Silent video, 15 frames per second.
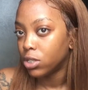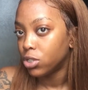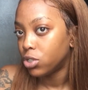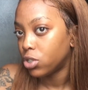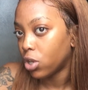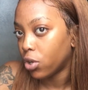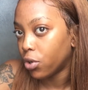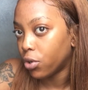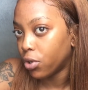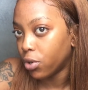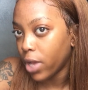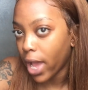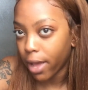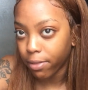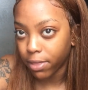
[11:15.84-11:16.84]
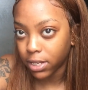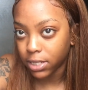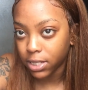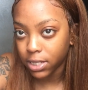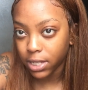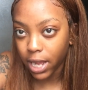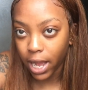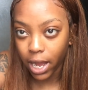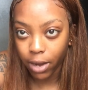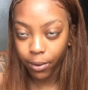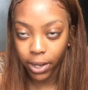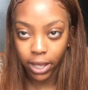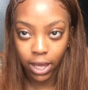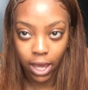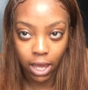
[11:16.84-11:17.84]
So yeah, this is how
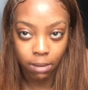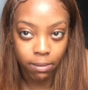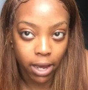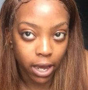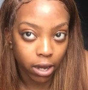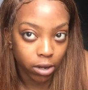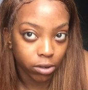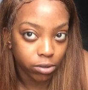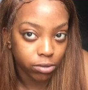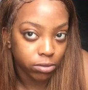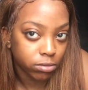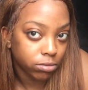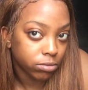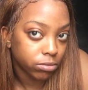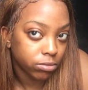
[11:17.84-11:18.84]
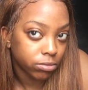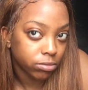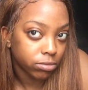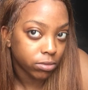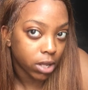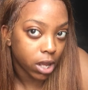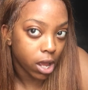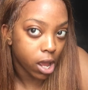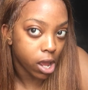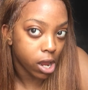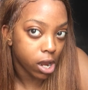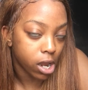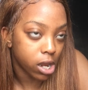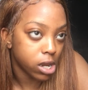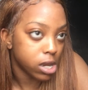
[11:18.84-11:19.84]
it came out,
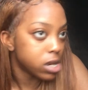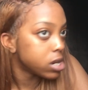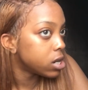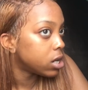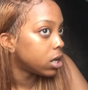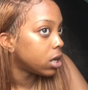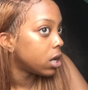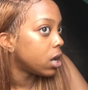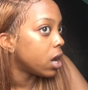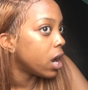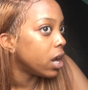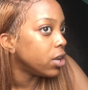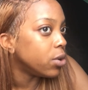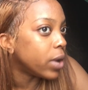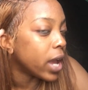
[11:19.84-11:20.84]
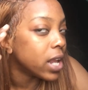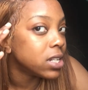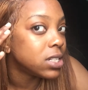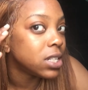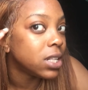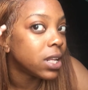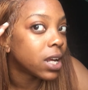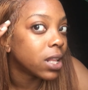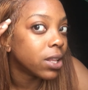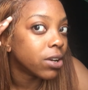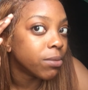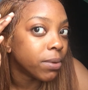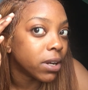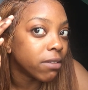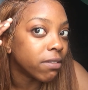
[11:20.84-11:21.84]
and you can see like a
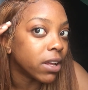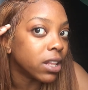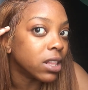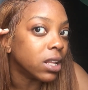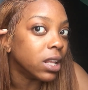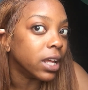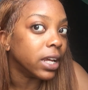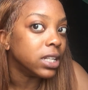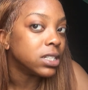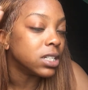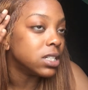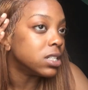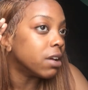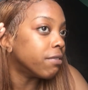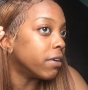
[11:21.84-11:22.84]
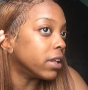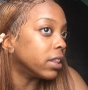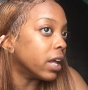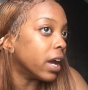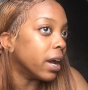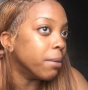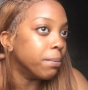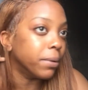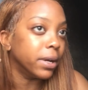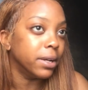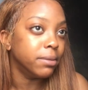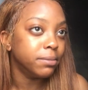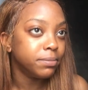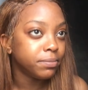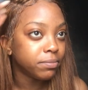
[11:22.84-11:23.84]
little bit of like the lace and stuff like that, but
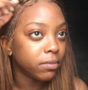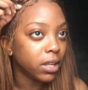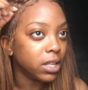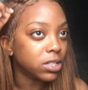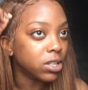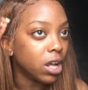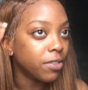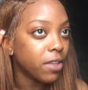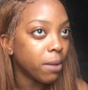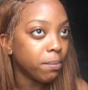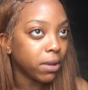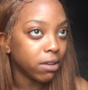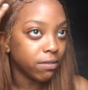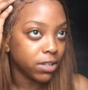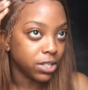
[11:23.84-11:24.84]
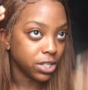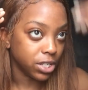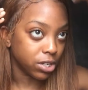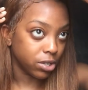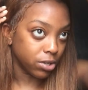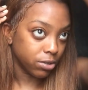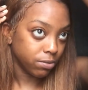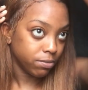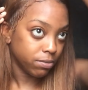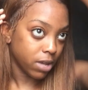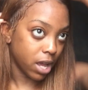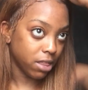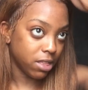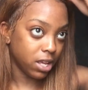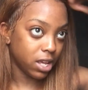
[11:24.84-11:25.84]
it's not that big of a deal.
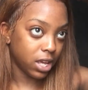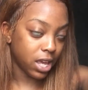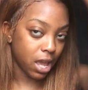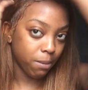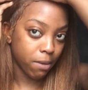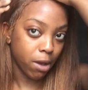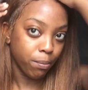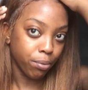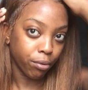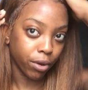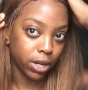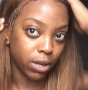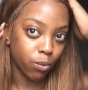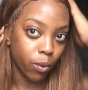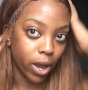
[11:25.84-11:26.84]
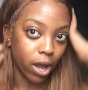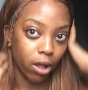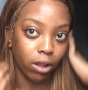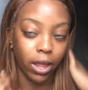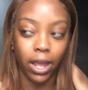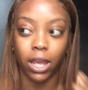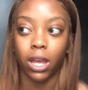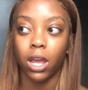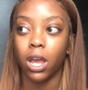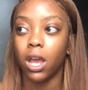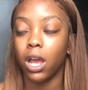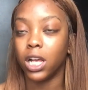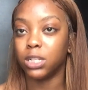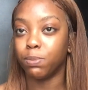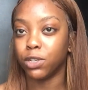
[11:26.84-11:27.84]
I think it came out pretty well, like
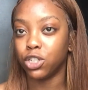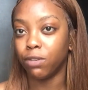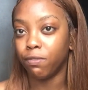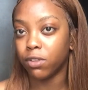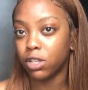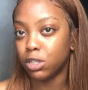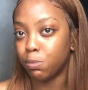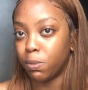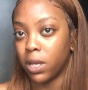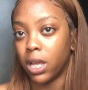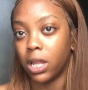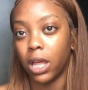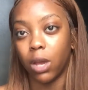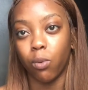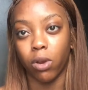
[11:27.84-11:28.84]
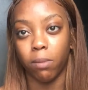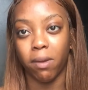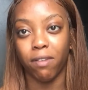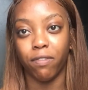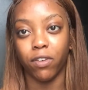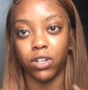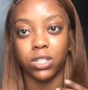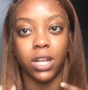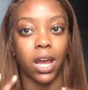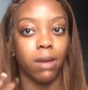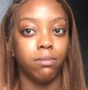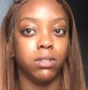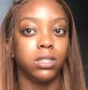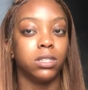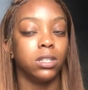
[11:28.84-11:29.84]
especially for this being like one of my first
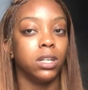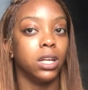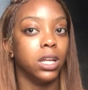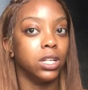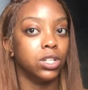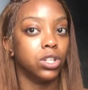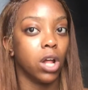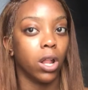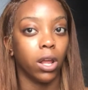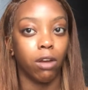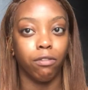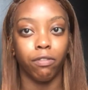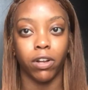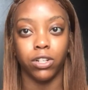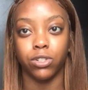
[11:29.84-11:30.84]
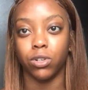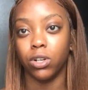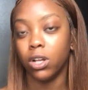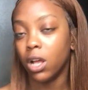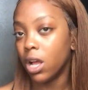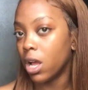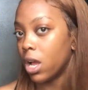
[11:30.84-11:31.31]
times installing a frontal.